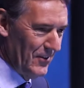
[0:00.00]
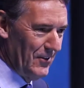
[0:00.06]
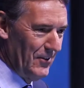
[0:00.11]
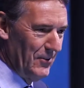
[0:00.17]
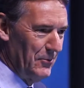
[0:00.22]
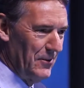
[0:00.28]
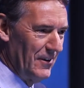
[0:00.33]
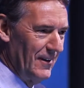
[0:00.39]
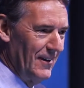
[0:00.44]
I don't
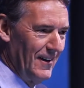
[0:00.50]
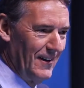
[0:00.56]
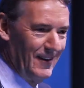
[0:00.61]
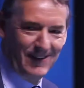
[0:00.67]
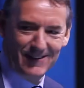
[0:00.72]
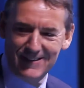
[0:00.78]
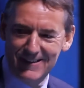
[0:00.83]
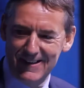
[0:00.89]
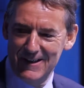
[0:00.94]
know what the
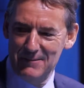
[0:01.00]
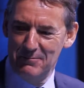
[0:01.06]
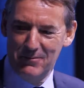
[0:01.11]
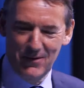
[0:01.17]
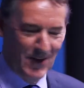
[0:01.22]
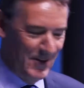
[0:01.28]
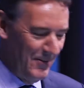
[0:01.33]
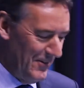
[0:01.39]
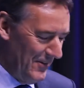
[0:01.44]
hell I'm
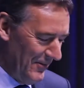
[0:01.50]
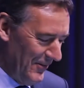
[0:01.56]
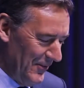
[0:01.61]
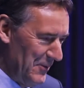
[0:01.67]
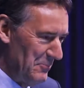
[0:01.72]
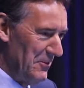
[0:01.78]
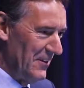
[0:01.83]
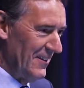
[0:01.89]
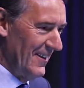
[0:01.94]
part of it
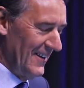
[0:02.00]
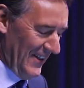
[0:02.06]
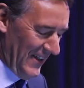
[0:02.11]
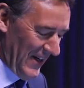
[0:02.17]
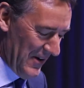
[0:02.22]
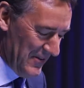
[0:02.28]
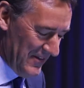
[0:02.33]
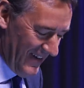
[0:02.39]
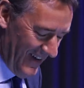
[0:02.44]
for, but there you
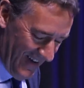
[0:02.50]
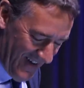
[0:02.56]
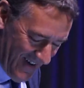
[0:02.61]
go.